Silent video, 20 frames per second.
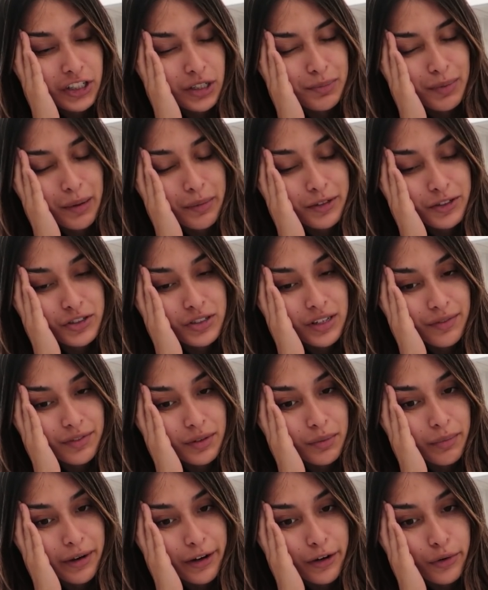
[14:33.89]
I'll probably just have
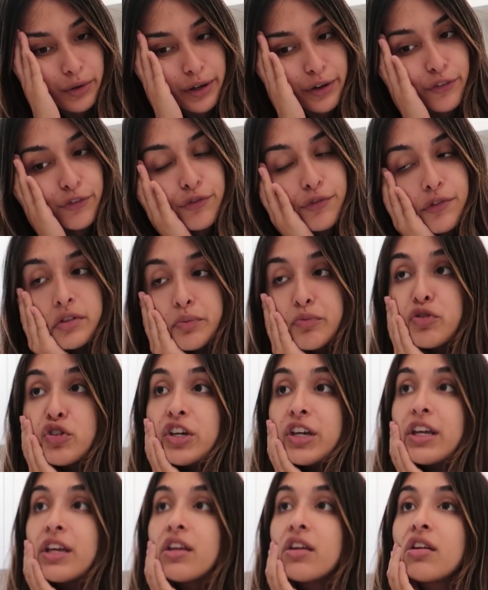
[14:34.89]
to microwave some
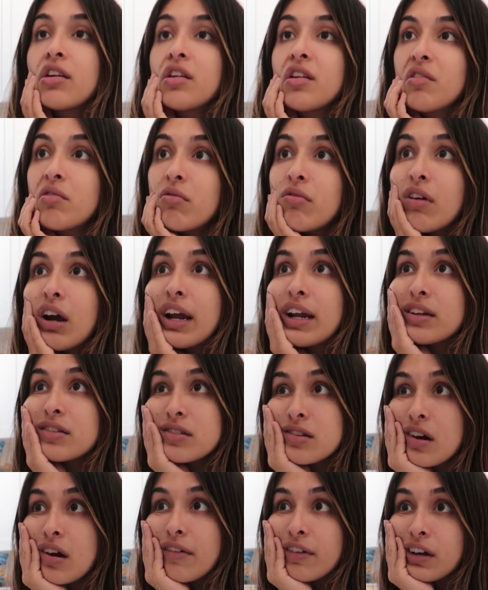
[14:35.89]
chicken, rice,
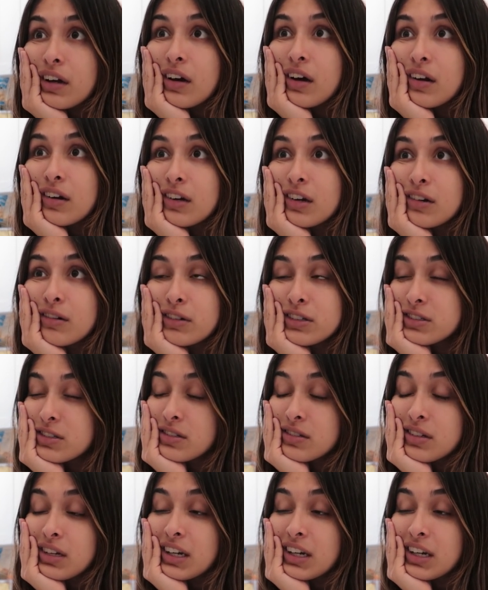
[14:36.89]
and avocado, which